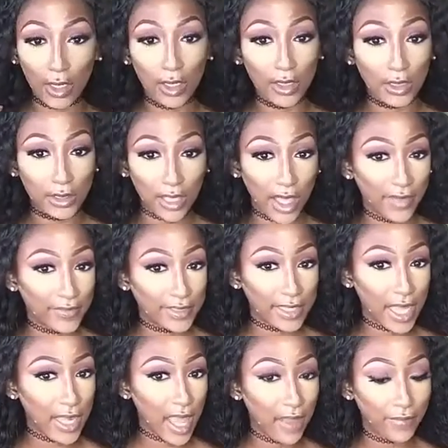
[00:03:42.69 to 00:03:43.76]
And with
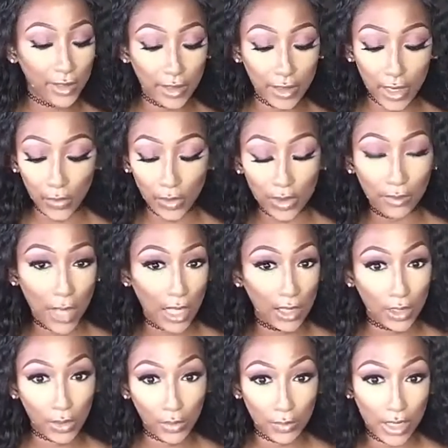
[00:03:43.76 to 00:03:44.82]
baking, I realized that
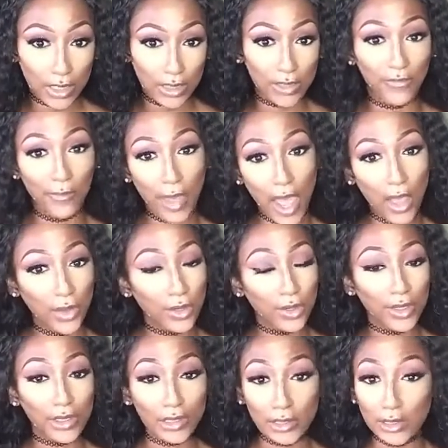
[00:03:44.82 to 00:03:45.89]
less powder
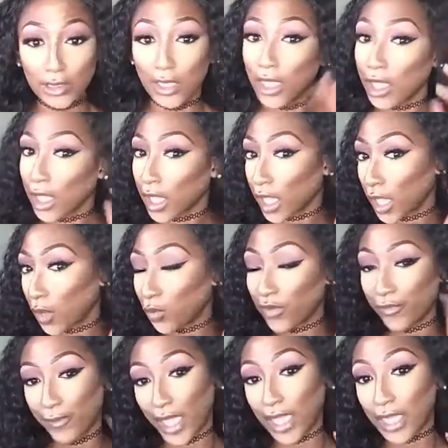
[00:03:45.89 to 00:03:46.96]
is more
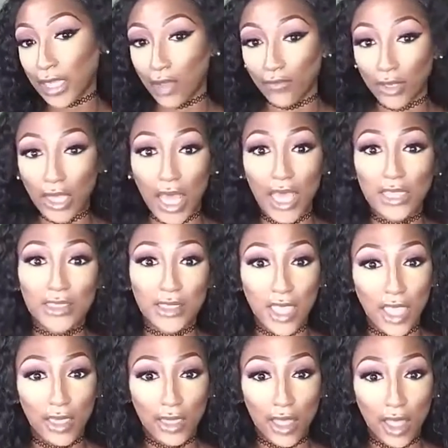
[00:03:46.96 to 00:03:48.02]
when it comes
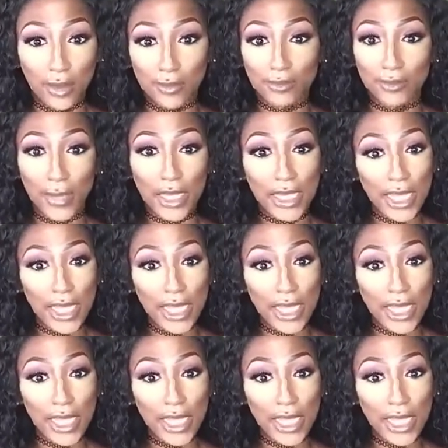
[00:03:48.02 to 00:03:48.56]
to blending.